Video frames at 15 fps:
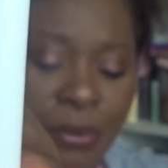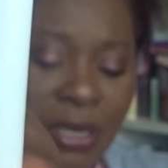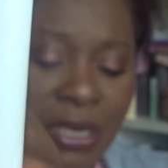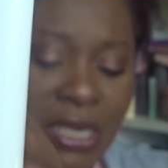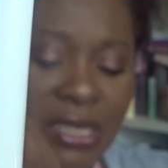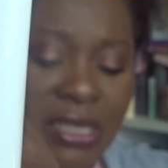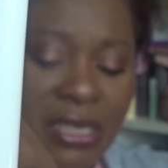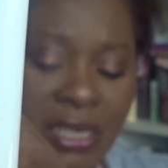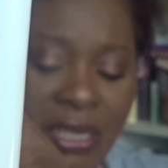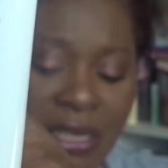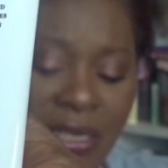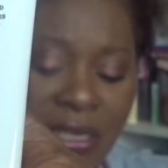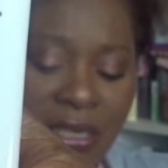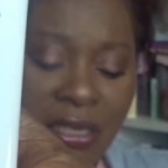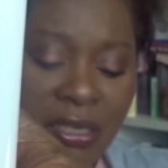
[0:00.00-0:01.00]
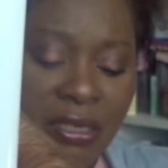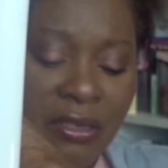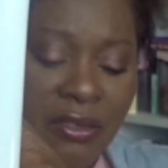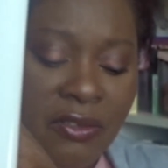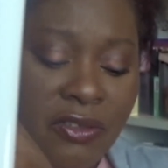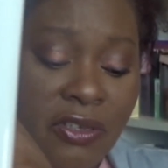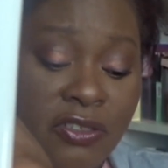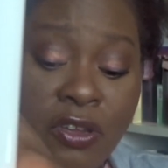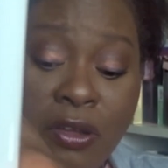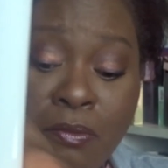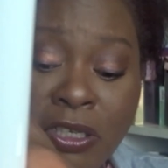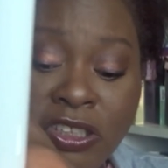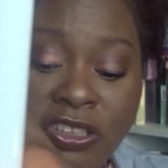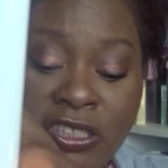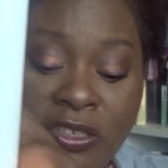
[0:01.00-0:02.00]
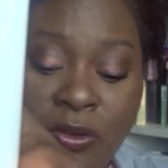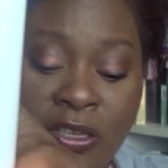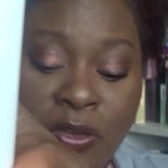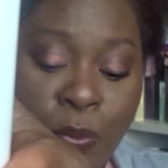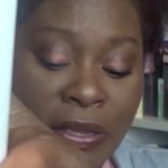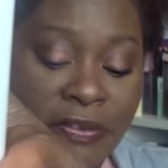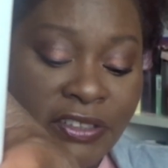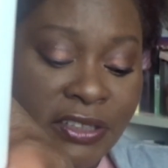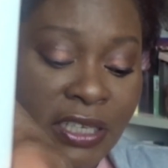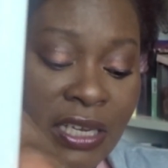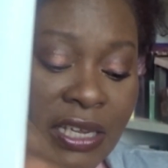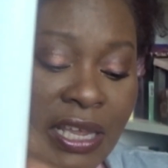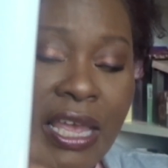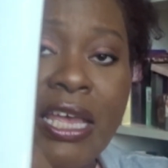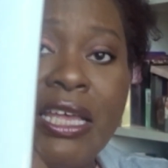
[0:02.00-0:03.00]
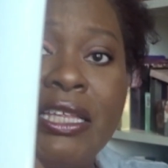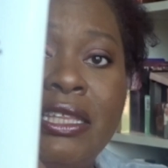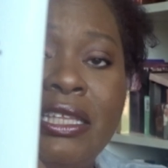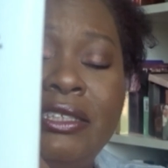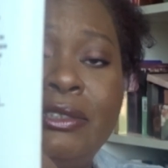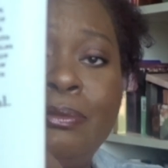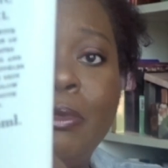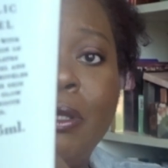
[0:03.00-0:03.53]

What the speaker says: product. So it's not much in the way of skincare this